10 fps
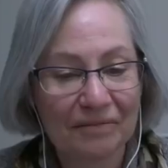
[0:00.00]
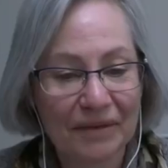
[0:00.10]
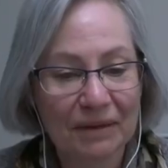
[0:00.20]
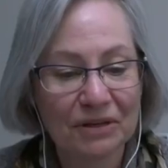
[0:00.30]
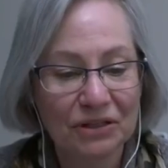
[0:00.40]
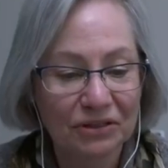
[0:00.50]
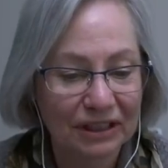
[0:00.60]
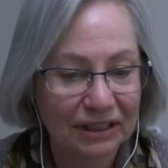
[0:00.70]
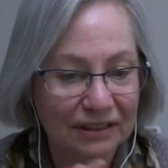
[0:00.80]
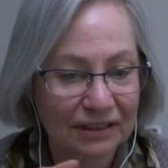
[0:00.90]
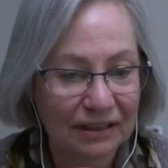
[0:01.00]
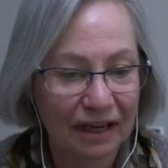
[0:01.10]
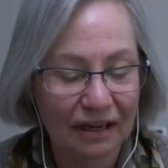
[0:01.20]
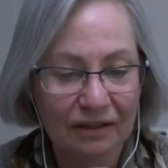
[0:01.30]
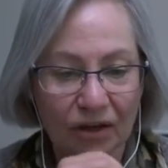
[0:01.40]
maybe you could
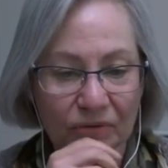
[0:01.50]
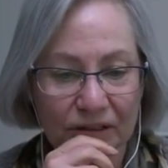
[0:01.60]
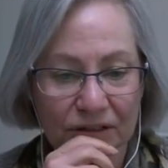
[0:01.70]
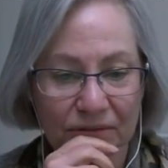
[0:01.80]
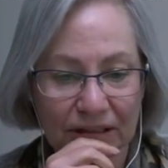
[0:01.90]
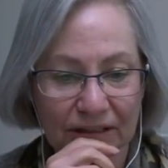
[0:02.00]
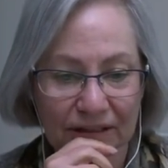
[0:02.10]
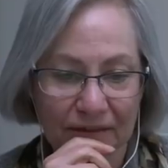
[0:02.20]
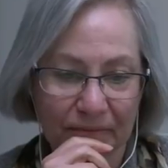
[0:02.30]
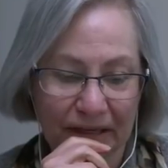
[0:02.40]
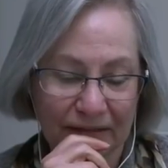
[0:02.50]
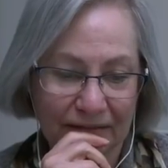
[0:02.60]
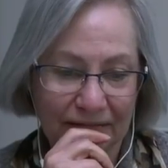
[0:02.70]
go into it a little bit.